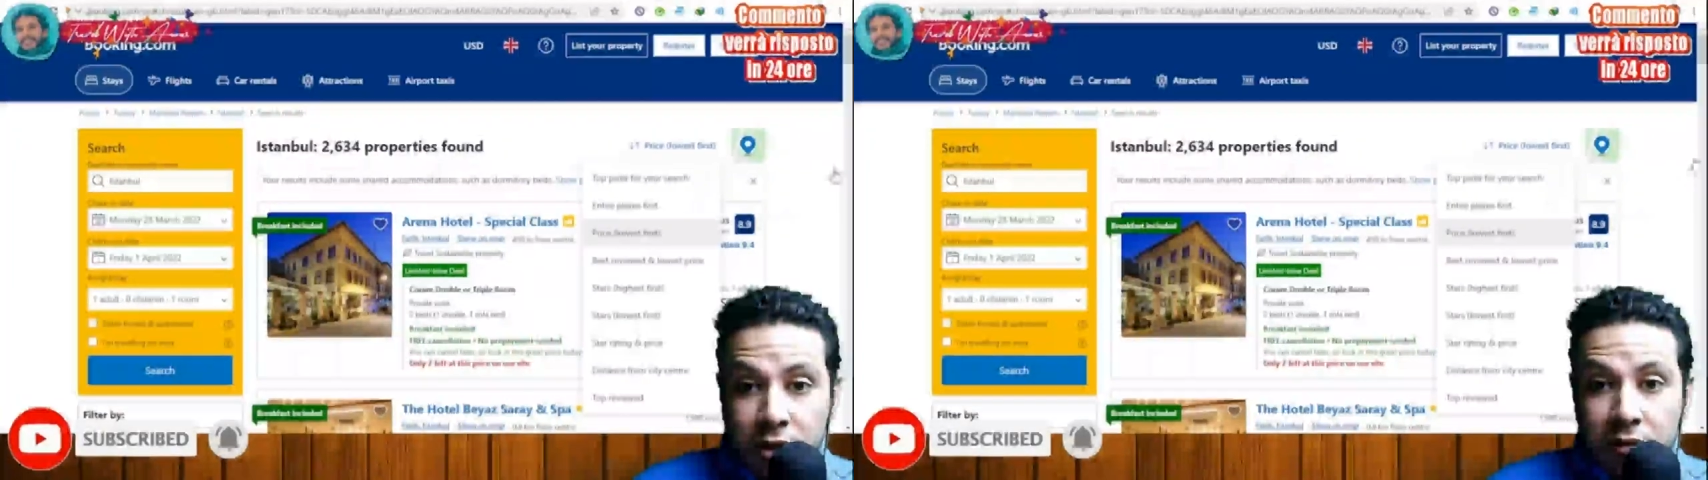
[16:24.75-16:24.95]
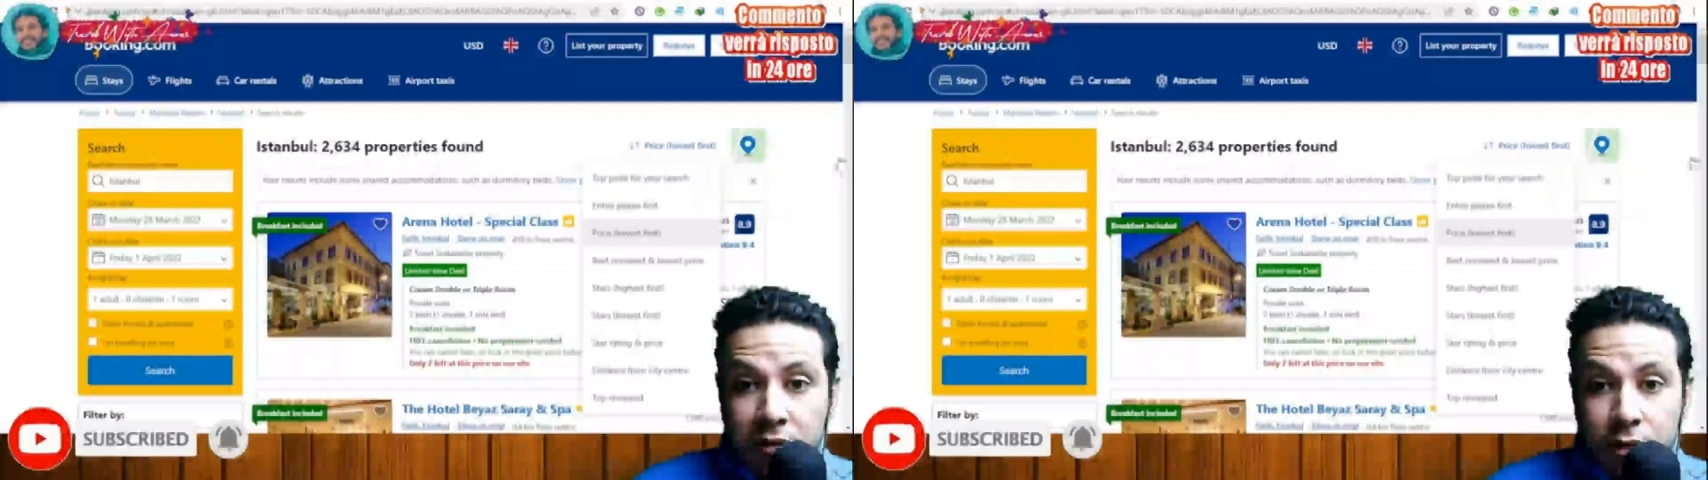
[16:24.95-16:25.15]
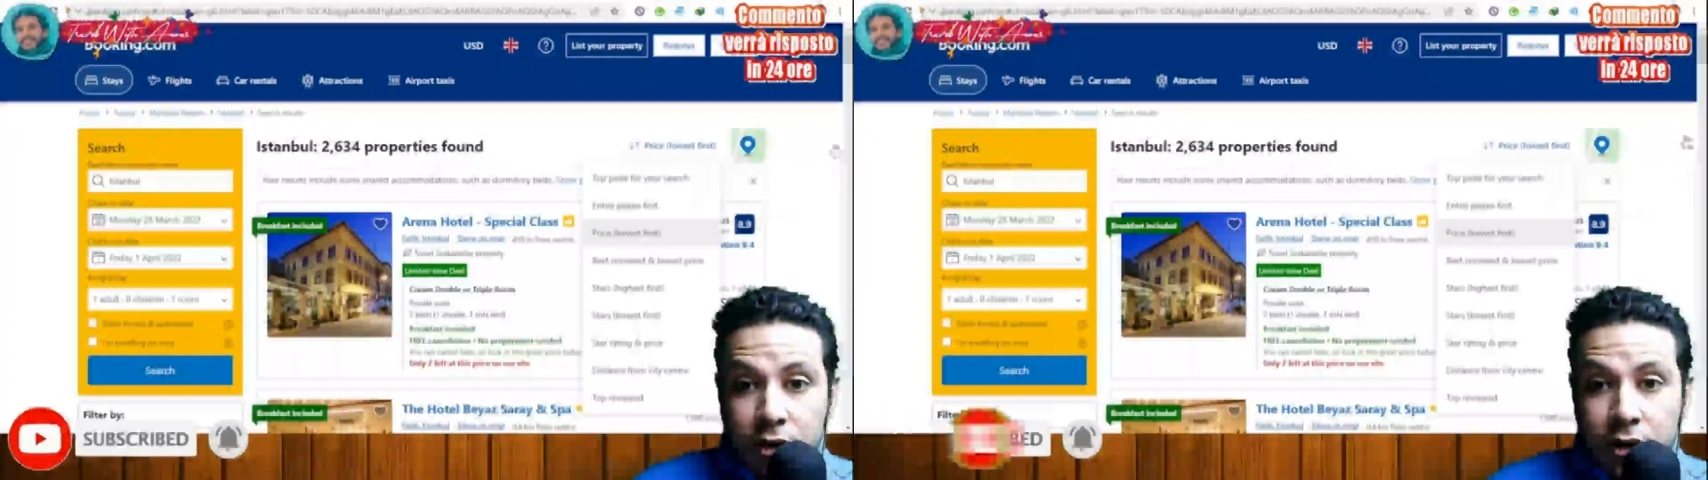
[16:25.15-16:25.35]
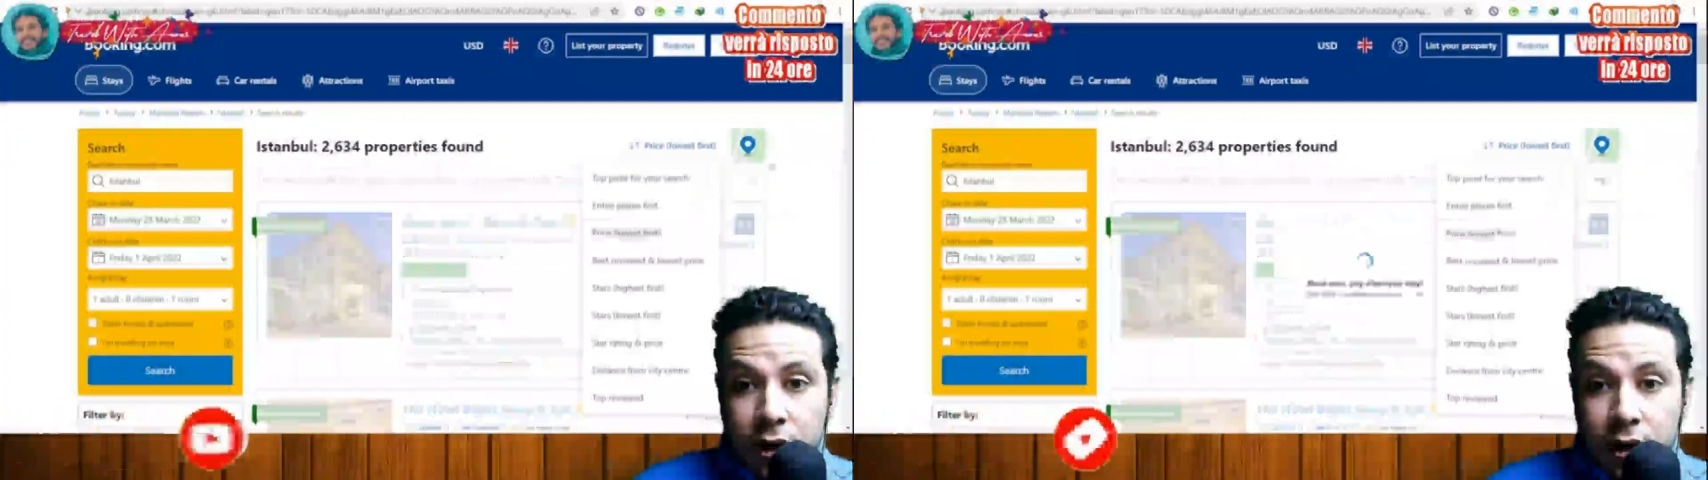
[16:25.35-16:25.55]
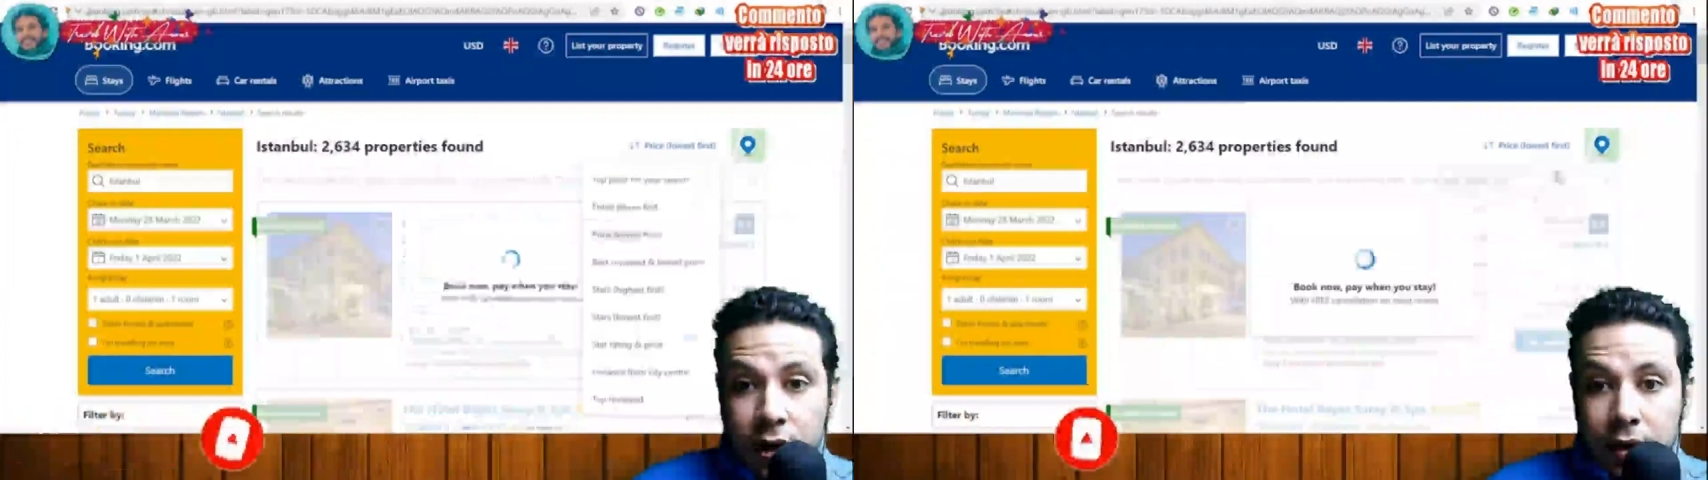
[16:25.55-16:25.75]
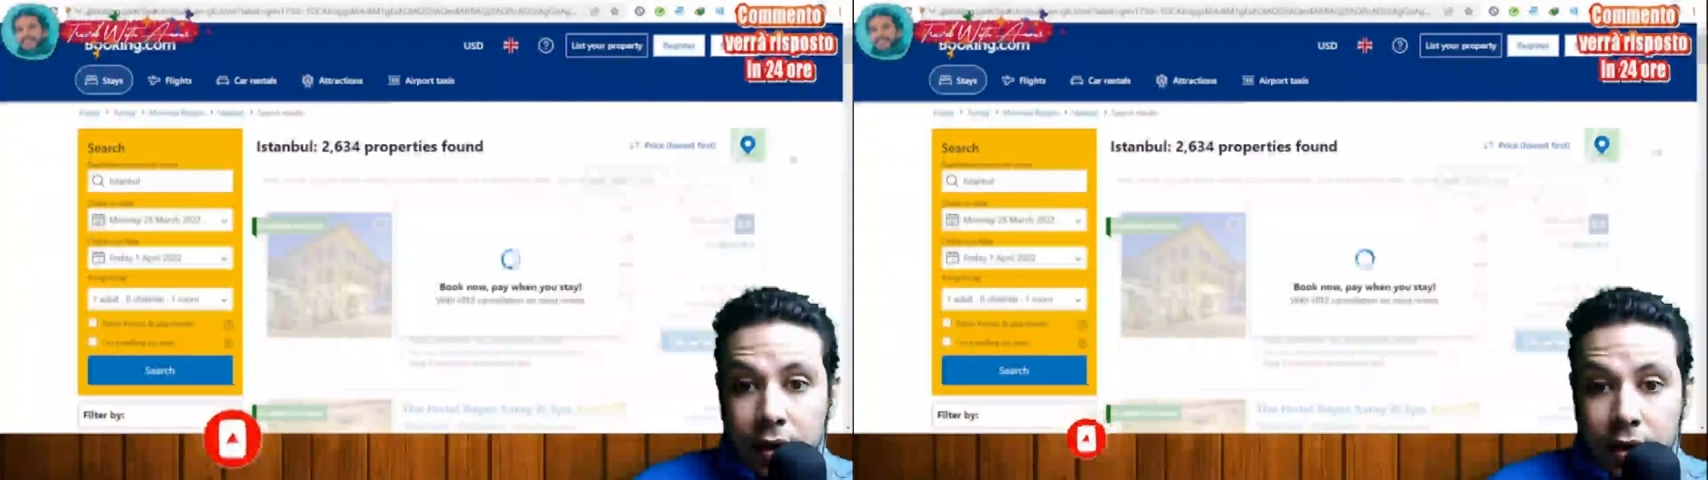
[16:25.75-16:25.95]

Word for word: first and